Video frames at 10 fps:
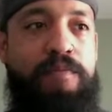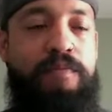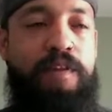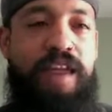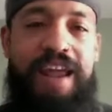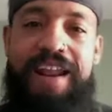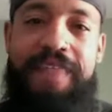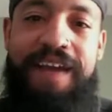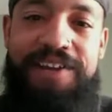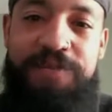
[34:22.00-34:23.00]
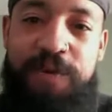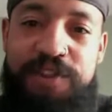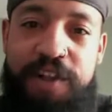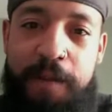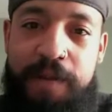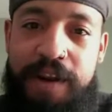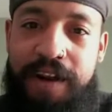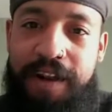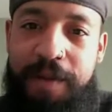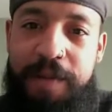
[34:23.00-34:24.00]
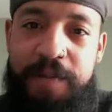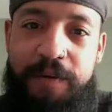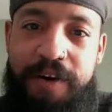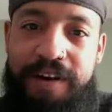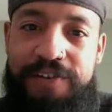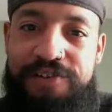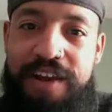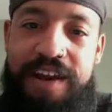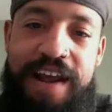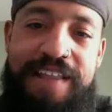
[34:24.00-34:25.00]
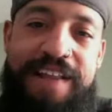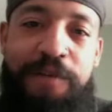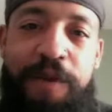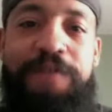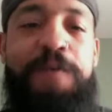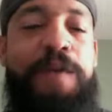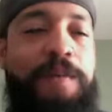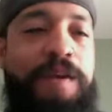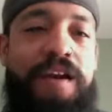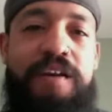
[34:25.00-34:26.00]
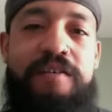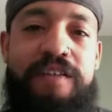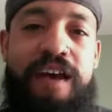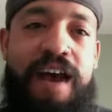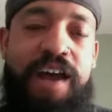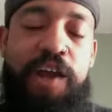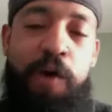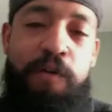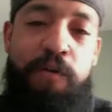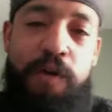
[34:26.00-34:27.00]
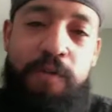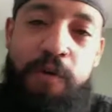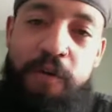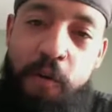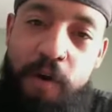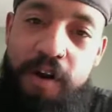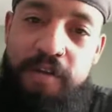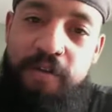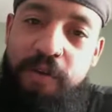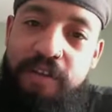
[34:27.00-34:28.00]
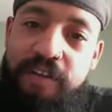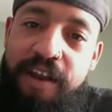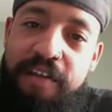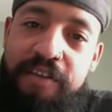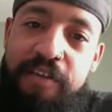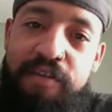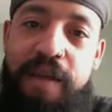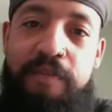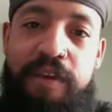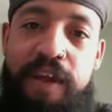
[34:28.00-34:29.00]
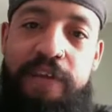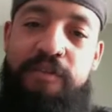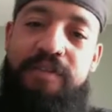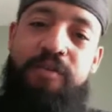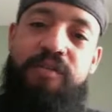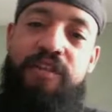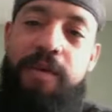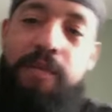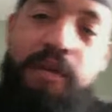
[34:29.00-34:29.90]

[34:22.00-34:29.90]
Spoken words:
Like anything, I just wish they'd update it a little bit more, and that's only for me because I go to it more than once, so it's like I see the same thing every single time.